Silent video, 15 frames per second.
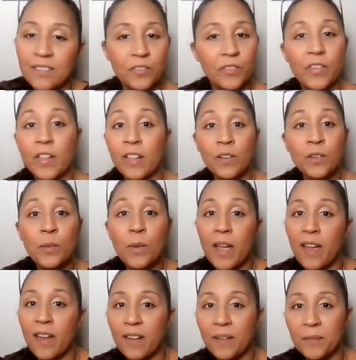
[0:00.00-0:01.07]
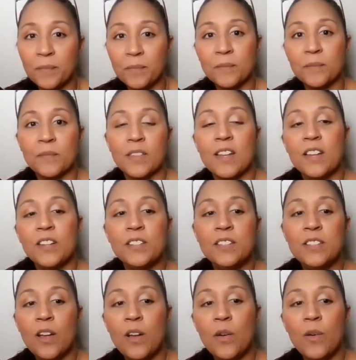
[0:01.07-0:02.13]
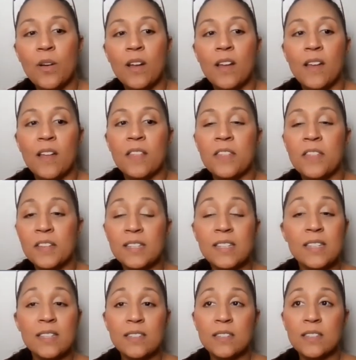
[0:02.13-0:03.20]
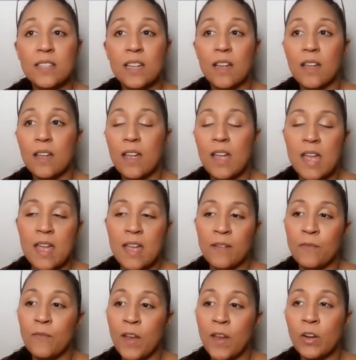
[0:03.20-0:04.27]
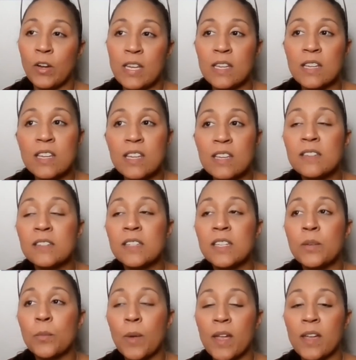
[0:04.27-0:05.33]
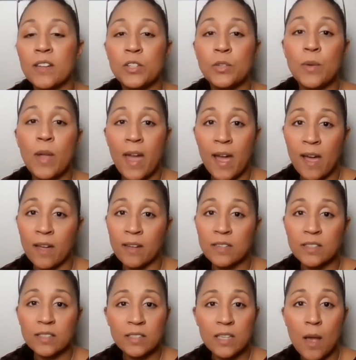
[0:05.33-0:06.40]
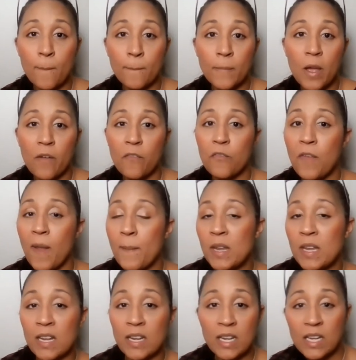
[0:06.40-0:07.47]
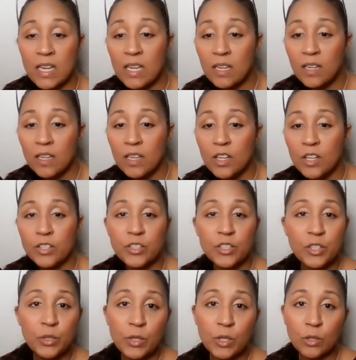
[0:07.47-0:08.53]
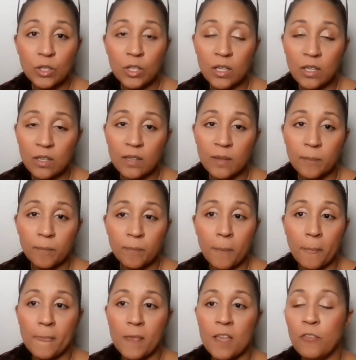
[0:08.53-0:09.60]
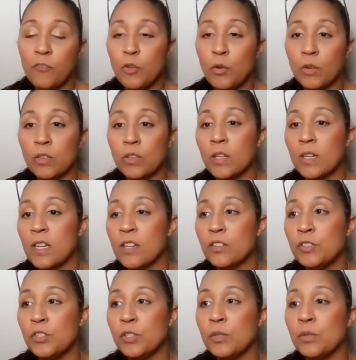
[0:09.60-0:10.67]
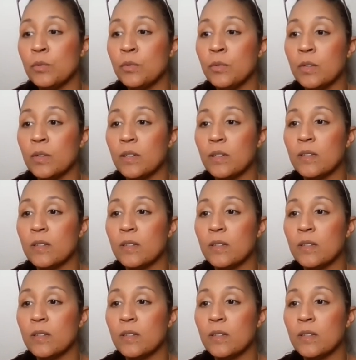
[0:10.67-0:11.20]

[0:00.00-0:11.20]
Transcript: float away. So this is a very easy way to add some femininity to your look. If you're looking to